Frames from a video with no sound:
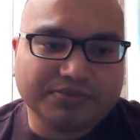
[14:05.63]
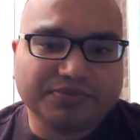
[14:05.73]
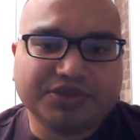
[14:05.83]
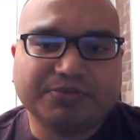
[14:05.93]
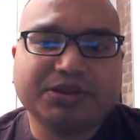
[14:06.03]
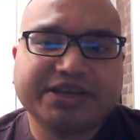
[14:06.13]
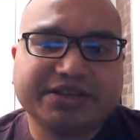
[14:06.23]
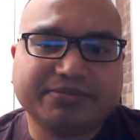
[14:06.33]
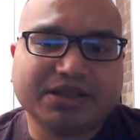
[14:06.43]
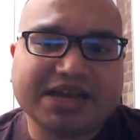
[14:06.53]
the play
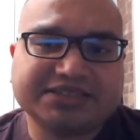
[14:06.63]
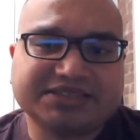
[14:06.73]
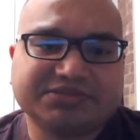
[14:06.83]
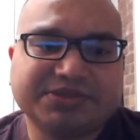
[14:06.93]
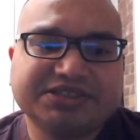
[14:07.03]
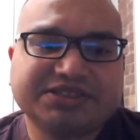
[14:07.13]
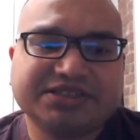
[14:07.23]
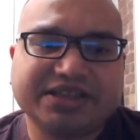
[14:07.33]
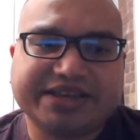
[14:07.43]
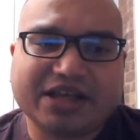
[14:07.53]
and blast, it's basically
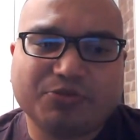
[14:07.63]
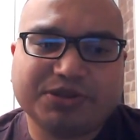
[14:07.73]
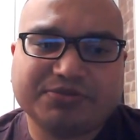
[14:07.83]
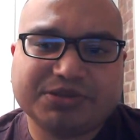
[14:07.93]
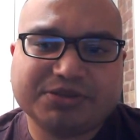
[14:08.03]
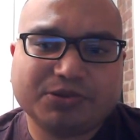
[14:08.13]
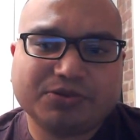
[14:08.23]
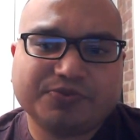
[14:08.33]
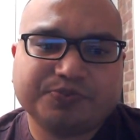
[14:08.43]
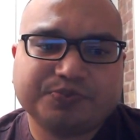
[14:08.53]
like helping
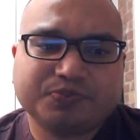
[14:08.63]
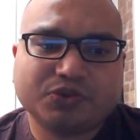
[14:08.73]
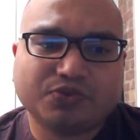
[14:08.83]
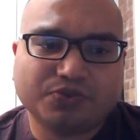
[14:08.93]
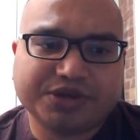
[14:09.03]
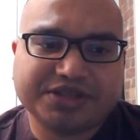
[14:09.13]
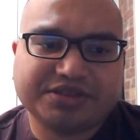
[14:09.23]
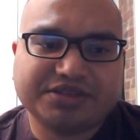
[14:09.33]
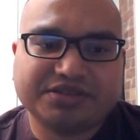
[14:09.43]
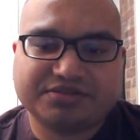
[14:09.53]
people
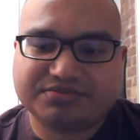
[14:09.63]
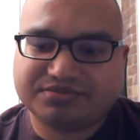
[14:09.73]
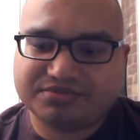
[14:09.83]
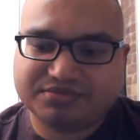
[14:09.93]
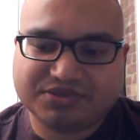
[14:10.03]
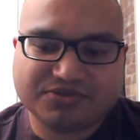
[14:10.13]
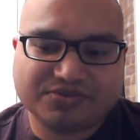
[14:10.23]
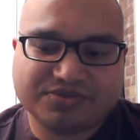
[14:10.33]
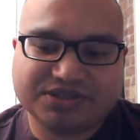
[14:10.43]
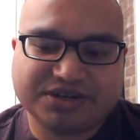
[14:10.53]
with
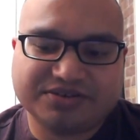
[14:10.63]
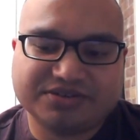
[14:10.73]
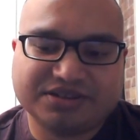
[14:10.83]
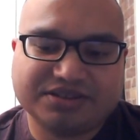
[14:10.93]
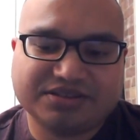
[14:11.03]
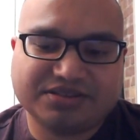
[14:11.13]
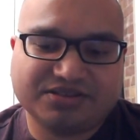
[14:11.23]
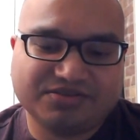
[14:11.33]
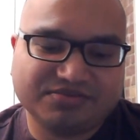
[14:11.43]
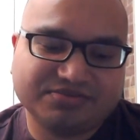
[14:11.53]
you
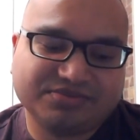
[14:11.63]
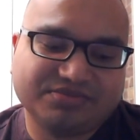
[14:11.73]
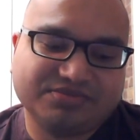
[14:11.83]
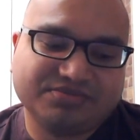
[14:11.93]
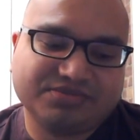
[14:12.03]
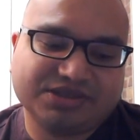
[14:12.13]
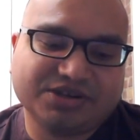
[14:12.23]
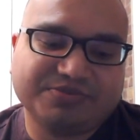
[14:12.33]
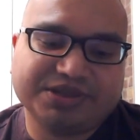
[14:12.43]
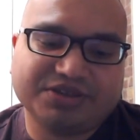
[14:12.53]

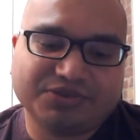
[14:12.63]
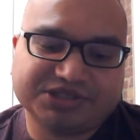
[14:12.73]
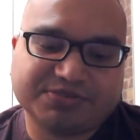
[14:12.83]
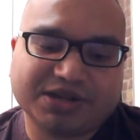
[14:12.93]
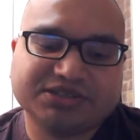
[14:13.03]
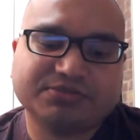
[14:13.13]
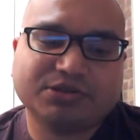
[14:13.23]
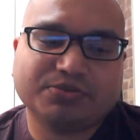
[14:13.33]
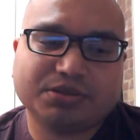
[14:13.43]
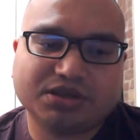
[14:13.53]
know being
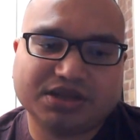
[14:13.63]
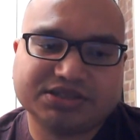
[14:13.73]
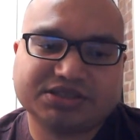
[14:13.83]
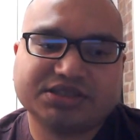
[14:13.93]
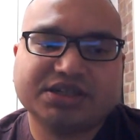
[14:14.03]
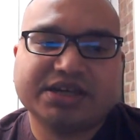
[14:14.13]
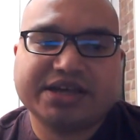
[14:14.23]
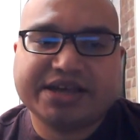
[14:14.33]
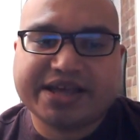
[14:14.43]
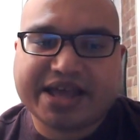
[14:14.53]
responsible plus
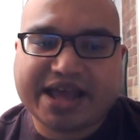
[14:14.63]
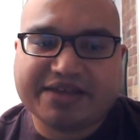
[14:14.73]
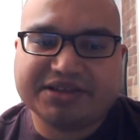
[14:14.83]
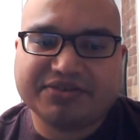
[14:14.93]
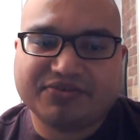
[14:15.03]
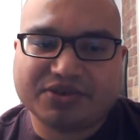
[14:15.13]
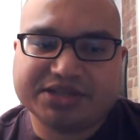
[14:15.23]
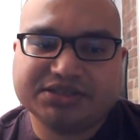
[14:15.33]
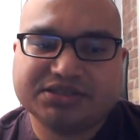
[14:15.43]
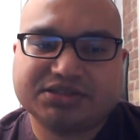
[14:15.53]
having
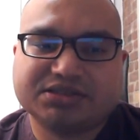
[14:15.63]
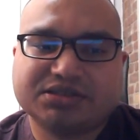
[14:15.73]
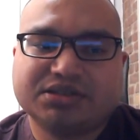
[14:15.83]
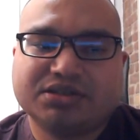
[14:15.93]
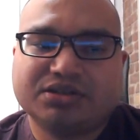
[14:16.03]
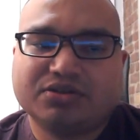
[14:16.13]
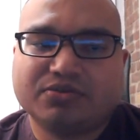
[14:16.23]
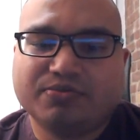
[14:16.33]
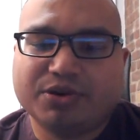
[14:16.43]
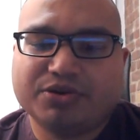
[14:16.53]
friends.
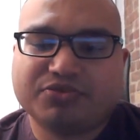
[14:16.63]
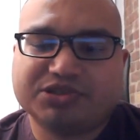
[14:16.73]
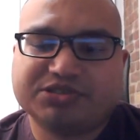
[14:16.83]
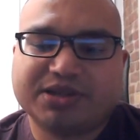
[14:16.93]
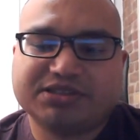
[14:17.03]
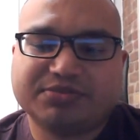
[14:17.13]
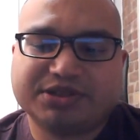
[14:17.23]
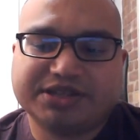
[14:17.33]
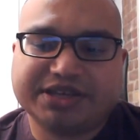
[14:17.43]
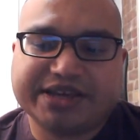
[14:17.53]
Both
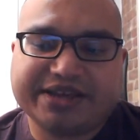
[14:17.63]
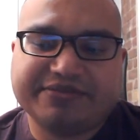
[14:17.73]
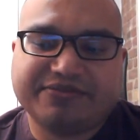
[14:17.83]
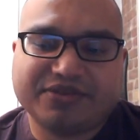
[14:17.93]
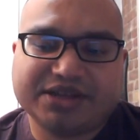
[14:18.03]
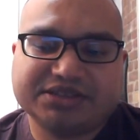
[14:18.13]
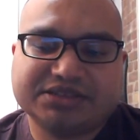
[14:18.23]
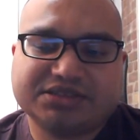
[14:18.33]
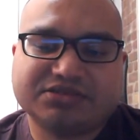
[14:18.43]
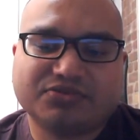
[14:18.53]
responsibility and
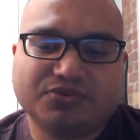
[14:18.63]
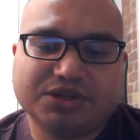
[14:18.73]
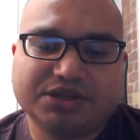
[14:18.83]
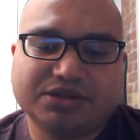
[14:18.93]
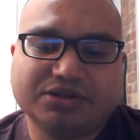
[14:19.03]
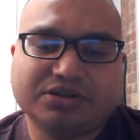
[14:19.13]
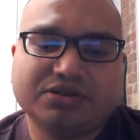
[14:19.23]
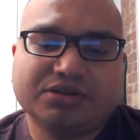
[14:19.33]
friends will